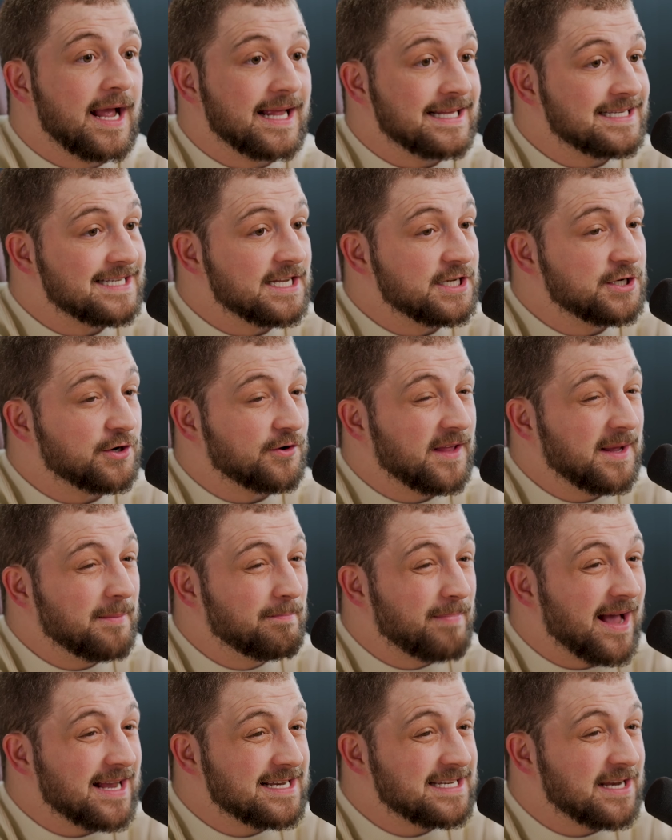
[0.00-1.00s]
And since you're the
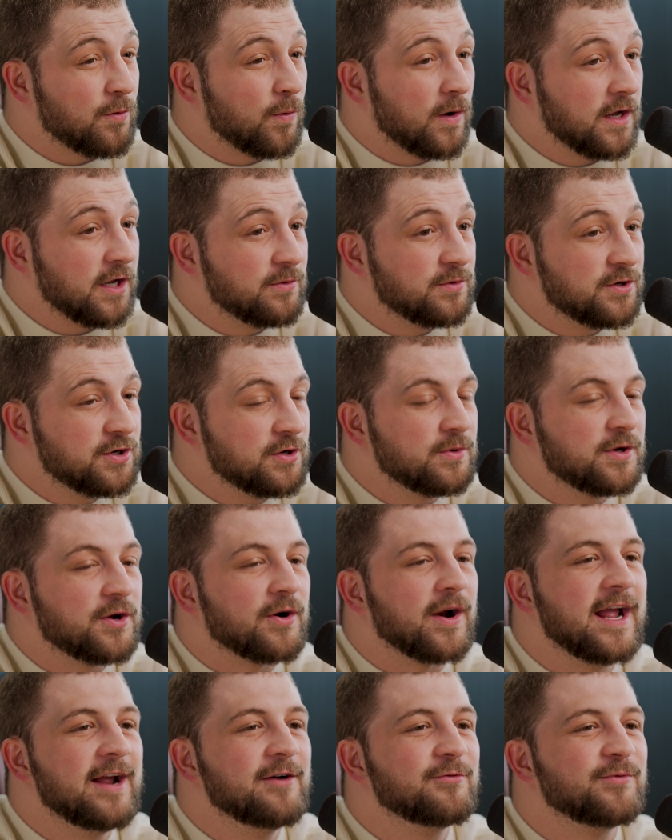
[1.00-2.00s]
best at what you do,
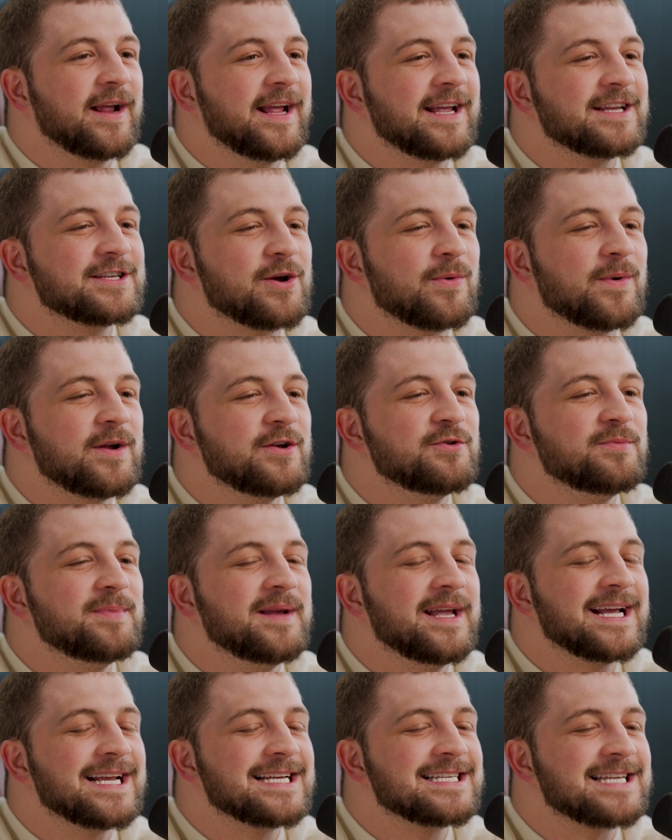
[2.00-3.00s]
your hit rate is going to
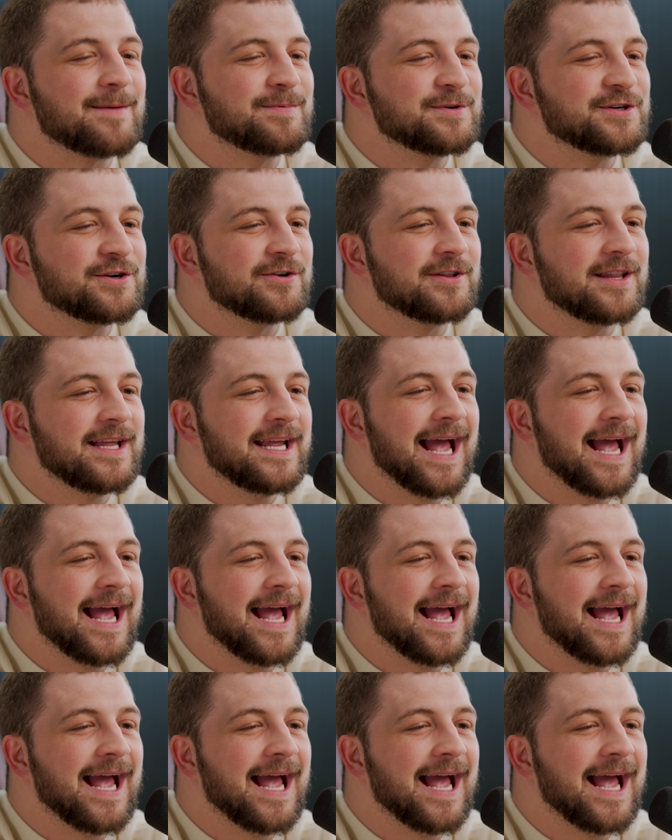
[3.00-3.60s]
be exceptionally